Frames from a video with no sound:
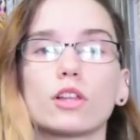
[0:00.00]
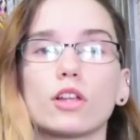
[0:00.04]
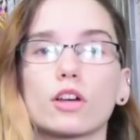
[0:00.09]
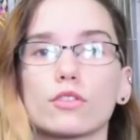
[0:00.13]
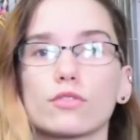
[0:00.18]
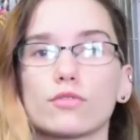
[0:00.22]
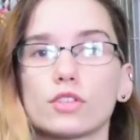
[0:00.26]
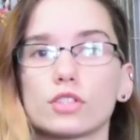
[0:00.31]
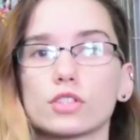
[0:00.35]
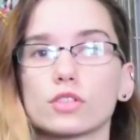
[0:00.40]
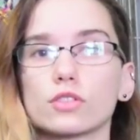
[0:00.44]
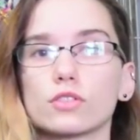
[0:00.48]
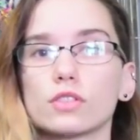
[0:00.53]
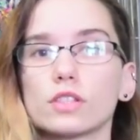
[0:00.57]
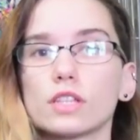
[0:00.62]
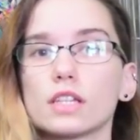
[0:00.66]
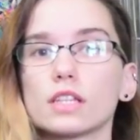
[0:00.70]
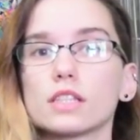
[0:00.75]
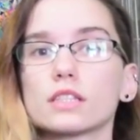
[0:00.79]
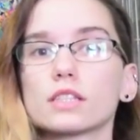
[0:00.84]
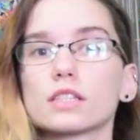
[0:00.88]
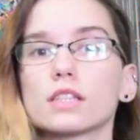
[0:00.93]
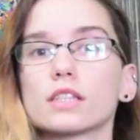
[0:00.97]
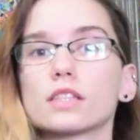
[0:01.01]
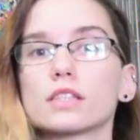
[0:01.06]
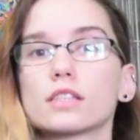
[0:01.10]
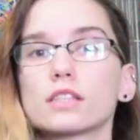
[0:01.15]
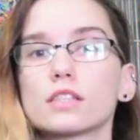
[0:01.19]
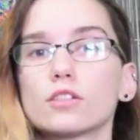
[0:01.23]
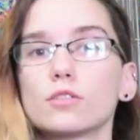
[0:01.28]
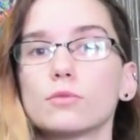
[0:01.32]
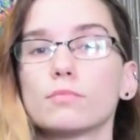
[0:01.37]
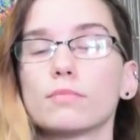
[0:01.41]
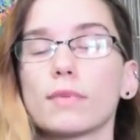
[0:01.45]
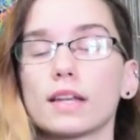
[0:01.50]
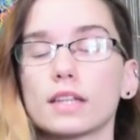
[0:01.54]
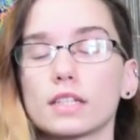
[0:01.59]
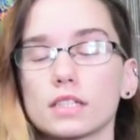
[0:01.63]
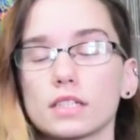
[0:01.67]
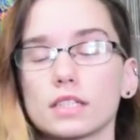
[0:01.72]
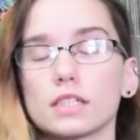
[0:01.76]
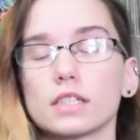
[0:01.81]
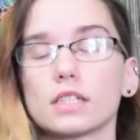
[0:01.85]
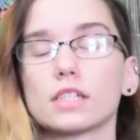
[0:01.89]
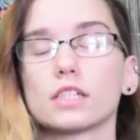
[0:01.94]
a lot of physical things, it's still
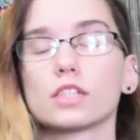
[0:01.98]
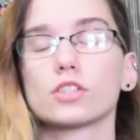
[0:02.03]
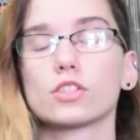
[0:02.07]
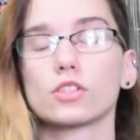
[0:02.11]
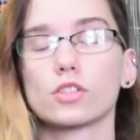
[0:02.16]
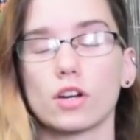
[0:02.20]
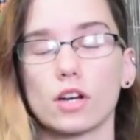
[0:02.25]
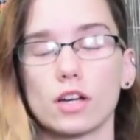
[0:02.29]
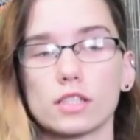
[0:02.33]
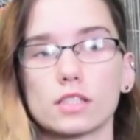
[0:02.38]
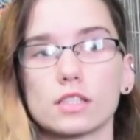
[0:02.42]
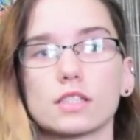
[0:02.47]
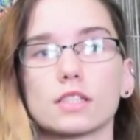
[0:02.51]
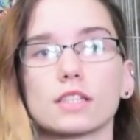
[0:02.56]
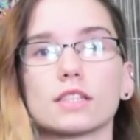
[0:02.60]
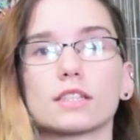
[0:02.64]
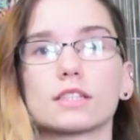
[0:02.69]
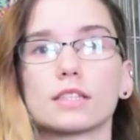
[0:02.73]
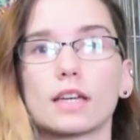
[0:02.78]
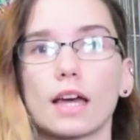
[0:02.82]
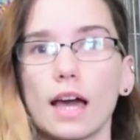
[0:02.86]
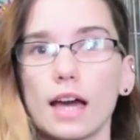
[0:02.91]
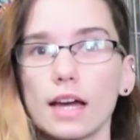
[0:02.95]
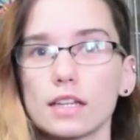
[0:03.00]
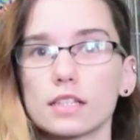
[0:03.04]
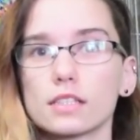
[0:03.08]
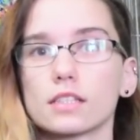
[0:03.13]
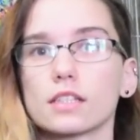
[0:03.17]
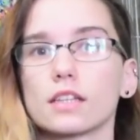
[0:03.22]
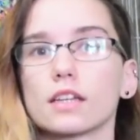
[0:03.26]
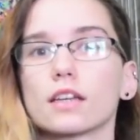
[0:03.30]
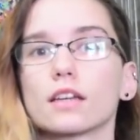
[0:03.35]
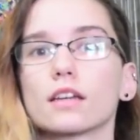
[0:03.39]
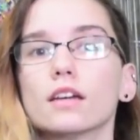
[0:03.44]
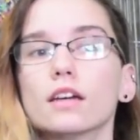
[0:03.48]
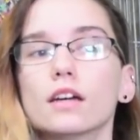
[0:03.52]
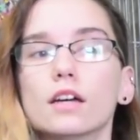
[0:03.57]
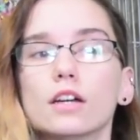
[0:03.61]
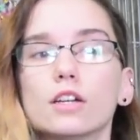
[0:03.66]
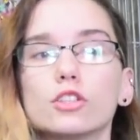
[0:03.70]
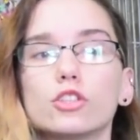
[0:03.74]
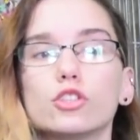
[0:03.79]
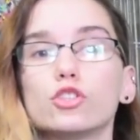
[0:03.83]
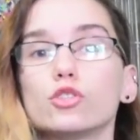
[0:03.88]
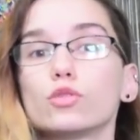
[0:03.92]
mentally exhausting and taxing
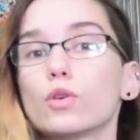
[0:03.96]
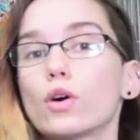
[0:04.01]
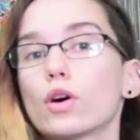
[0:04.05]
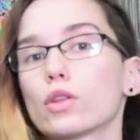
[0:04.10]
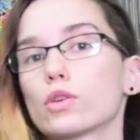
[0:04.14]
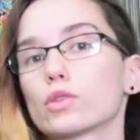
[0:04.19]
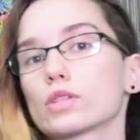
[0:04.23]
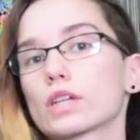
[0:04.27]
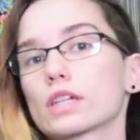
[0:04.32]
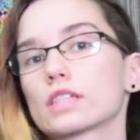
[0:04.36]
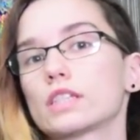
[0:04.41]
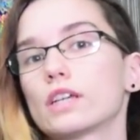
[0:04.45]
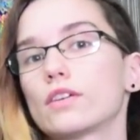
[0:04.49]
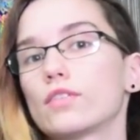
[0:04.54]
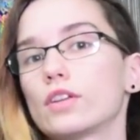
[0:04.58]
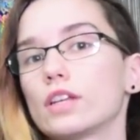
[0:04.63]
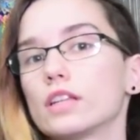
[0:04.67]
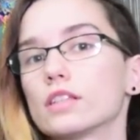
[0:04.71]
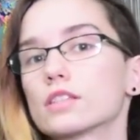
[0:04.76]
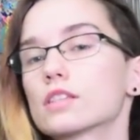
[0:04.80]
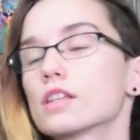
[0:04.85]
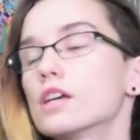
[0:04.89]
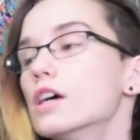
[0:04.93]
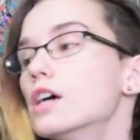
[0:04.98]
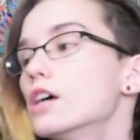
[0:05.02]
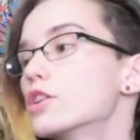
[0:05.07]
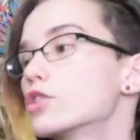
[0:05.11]
to do all those activities.